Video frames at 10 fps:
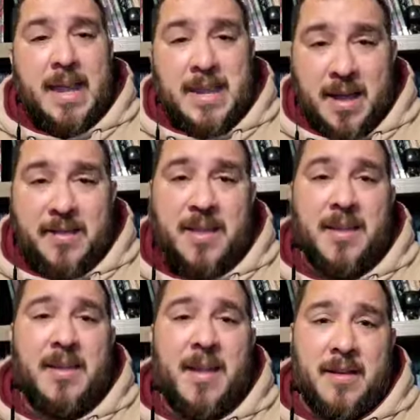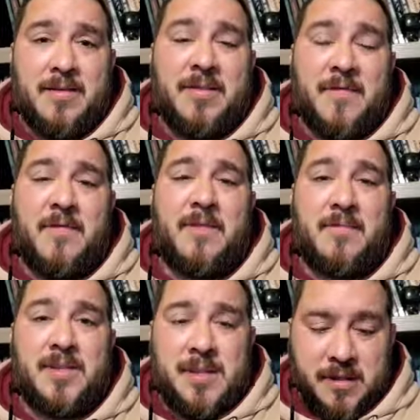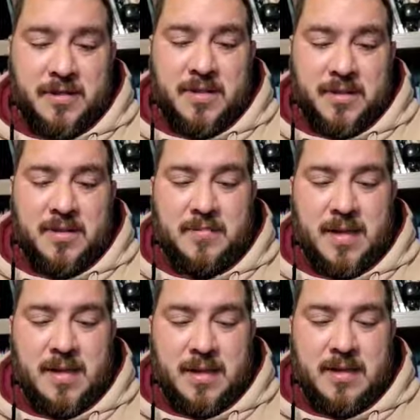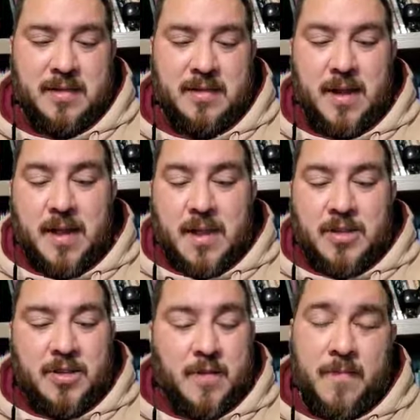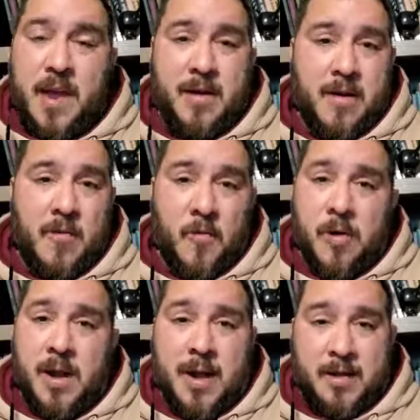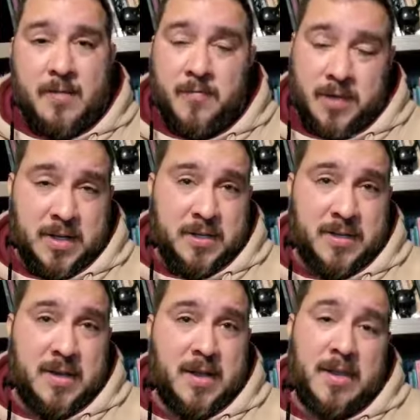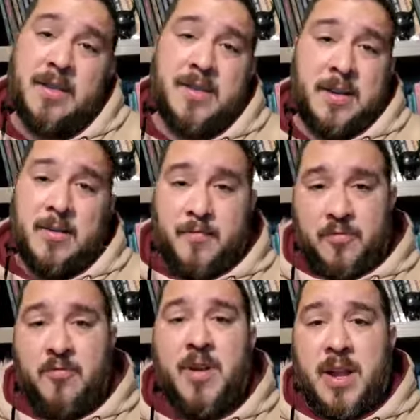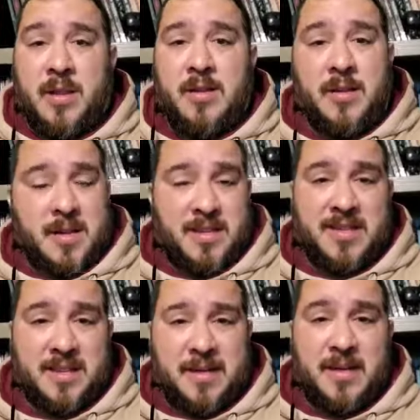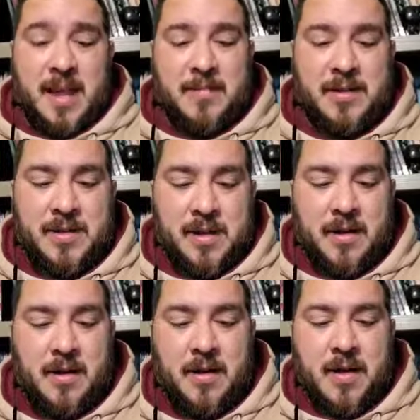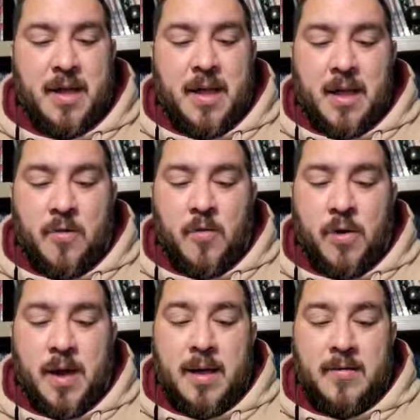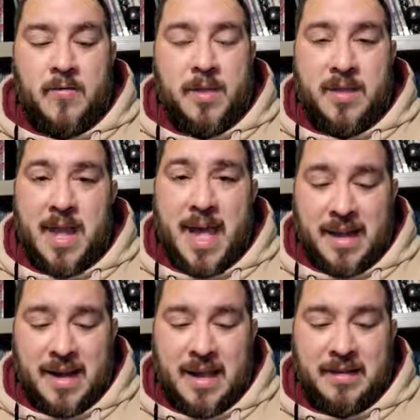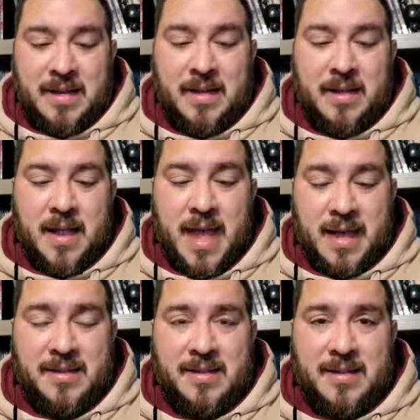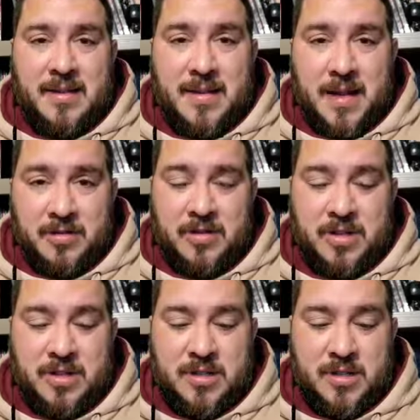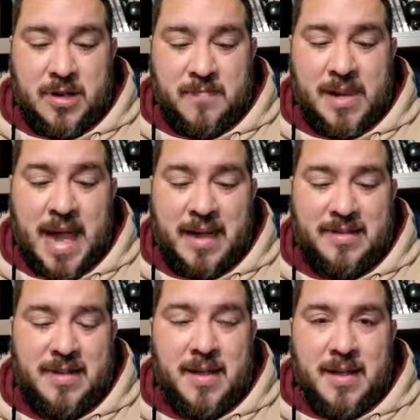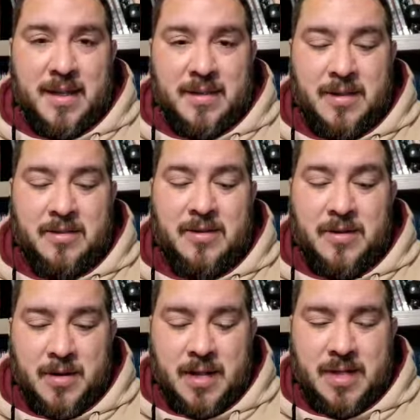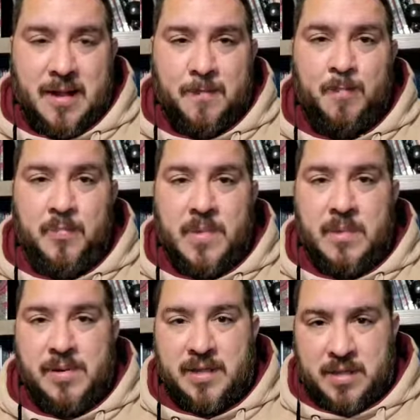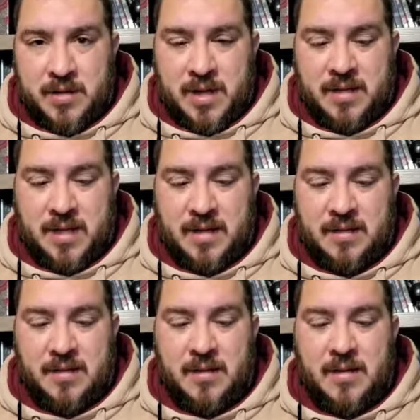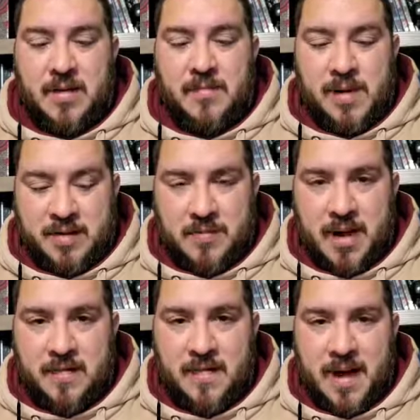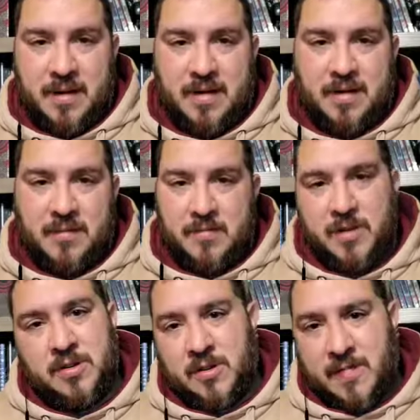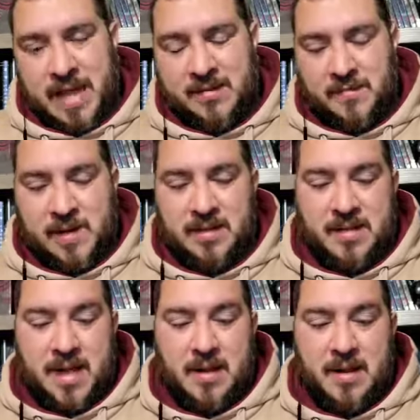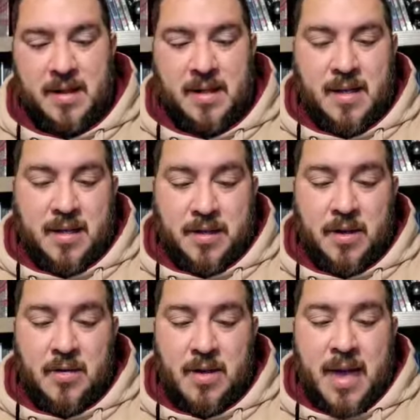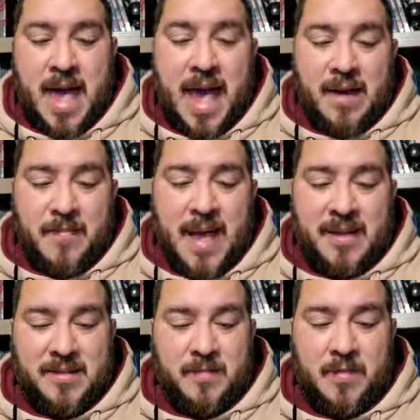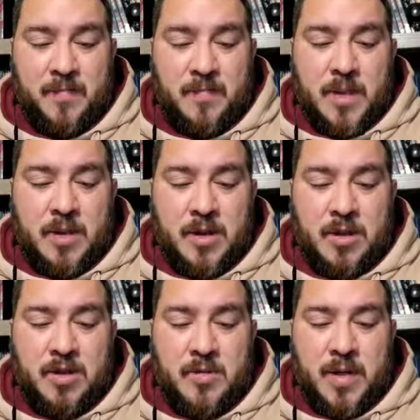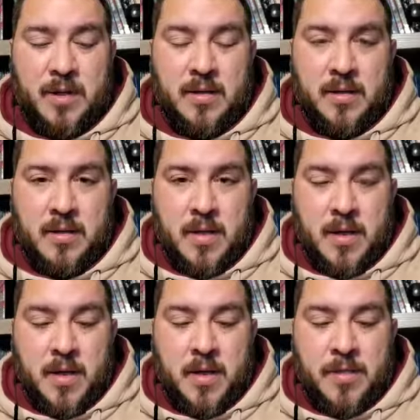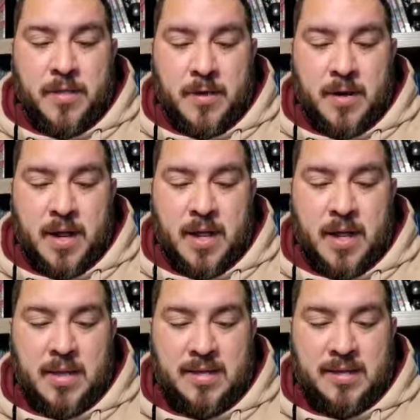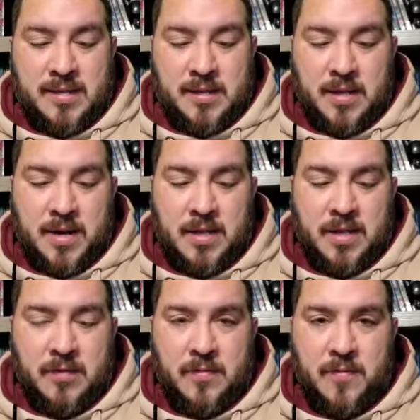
Nothing else even comes close to something like this. To compare, a Warlock, which is considered a pretty good consistent damage dealer, a Warlock with Agonizing, Hexed, Eldritch uh, Blast deals 2d10 plus 2d6 plus modifiers, which are a max of plus 10. So at a maximum, you're doing 30, 32,